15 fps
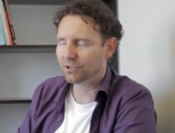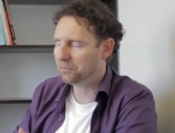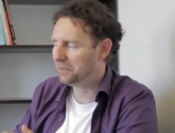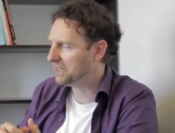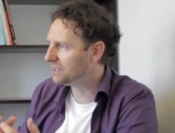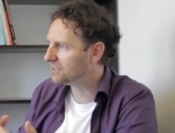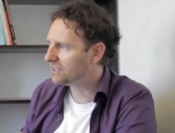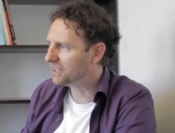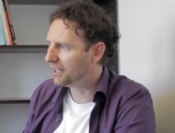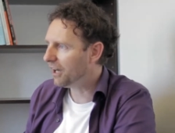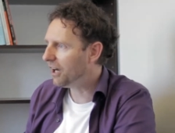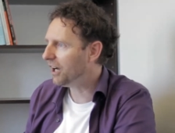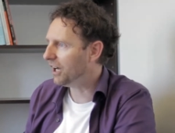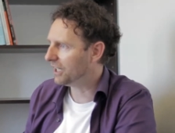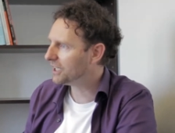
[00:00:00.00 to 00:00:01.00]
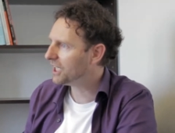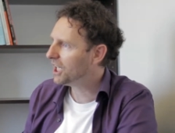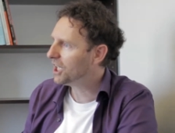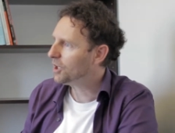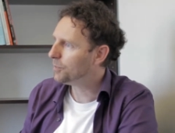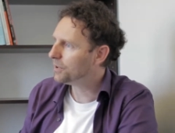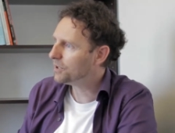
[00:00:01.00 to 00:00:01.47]
tremendously hard.
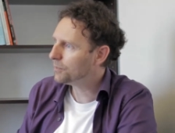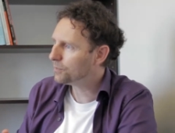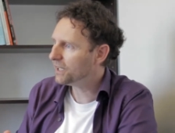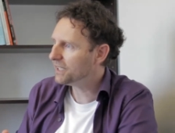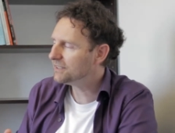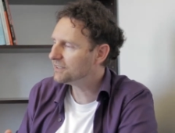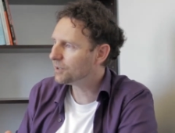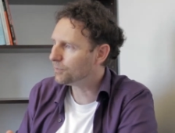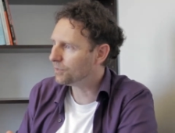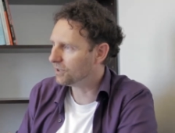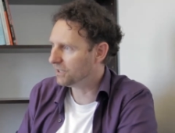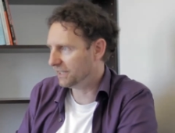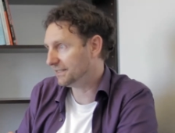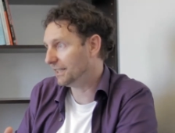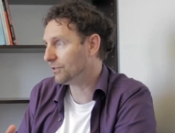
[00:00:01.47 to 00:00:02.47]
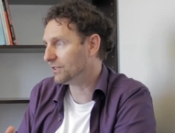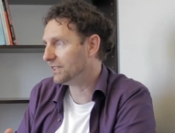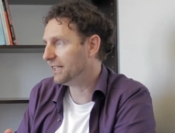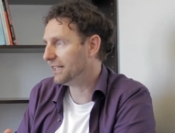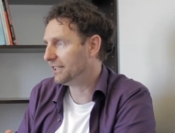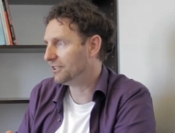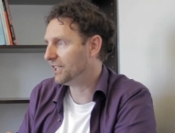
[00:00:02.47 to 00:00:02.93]
But in principle, it's out
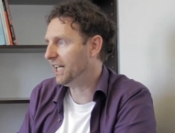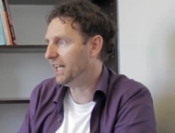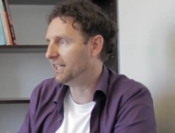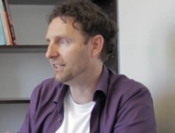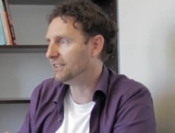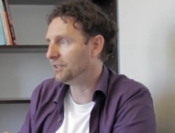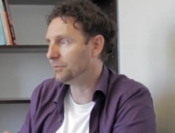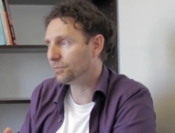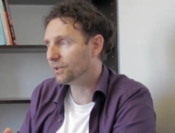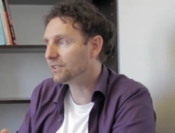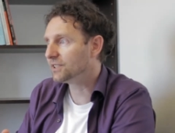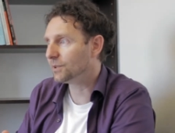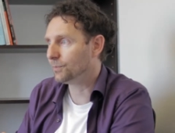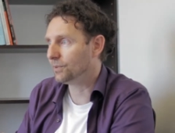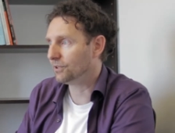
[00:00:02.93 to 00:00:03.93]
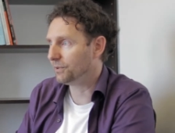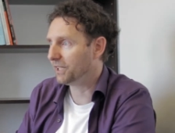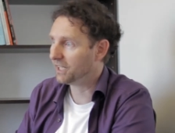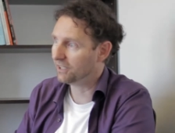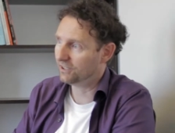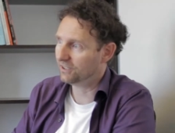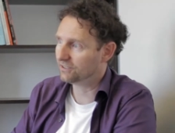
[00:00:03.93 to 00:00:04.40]
there, and in principle, we
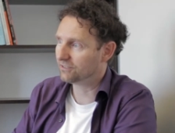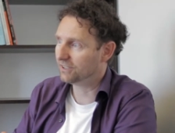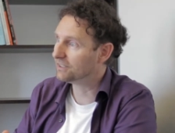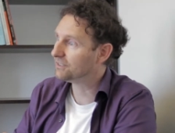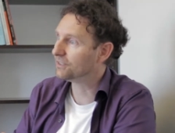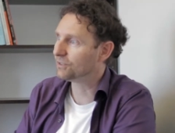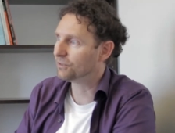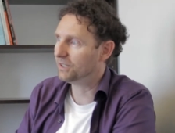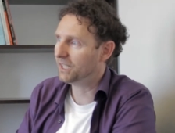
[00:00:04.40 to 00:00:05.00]
can just listen to